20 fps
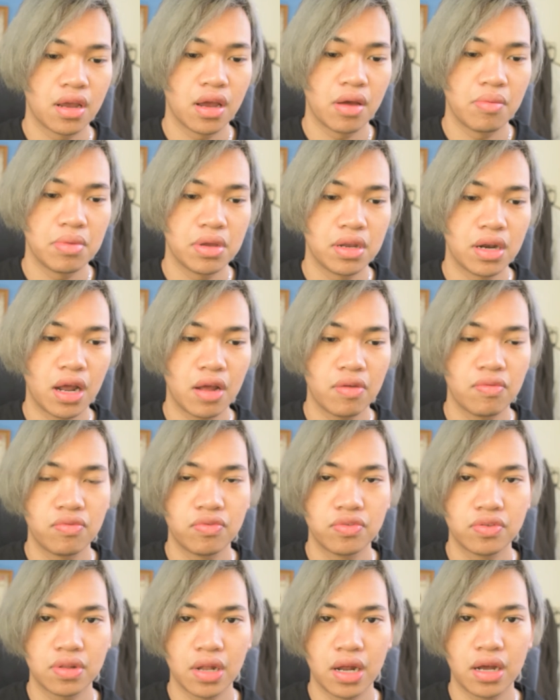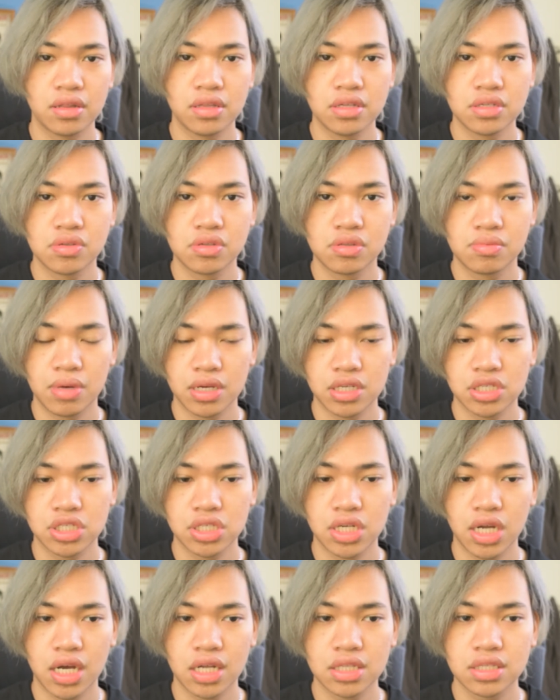I mean, I've styled this with my
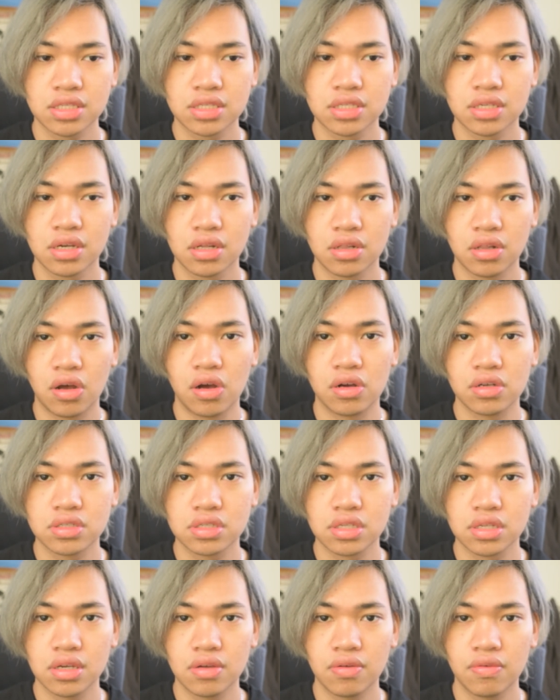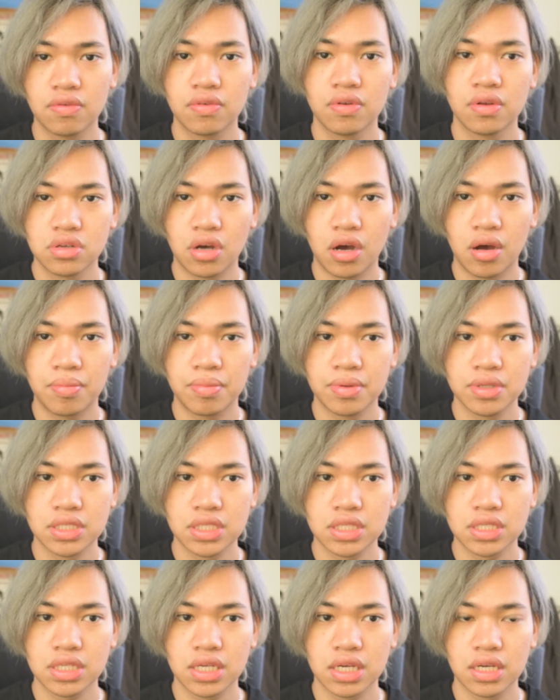Stotz long sleeve top and
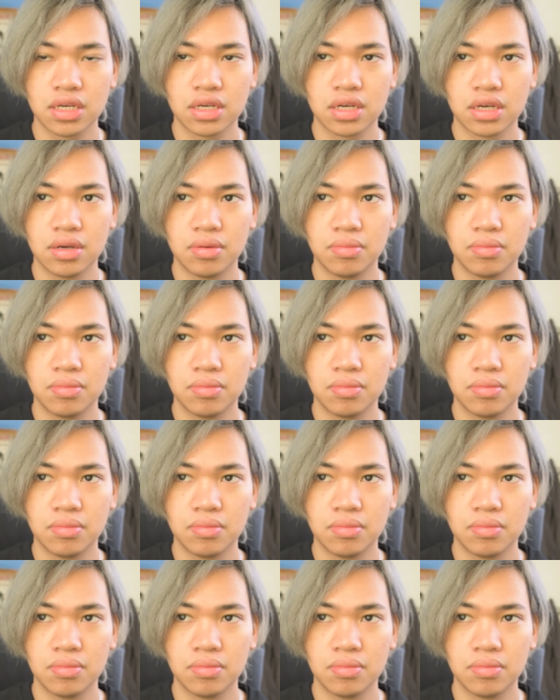just like,